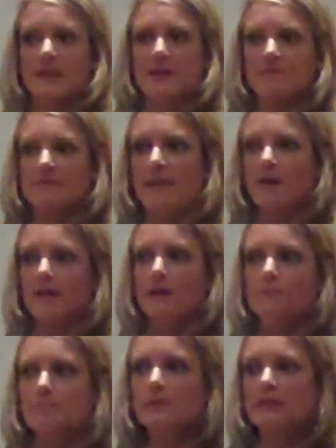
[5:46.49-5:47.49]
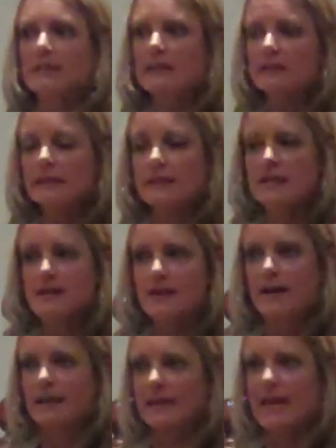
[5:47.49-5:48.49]
If they're completely
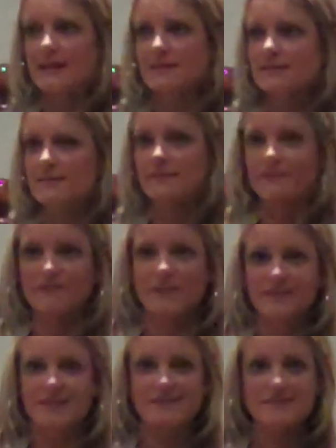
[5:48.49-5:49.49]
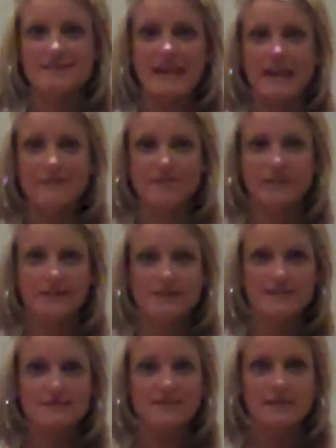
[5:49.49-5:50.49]
against fitness, hate
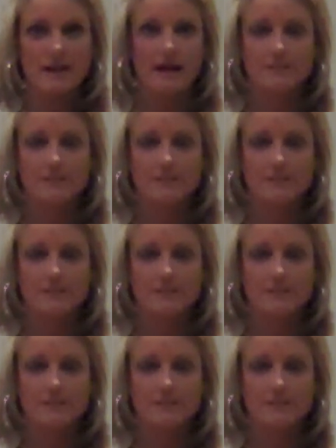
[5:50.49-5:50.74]
fitness,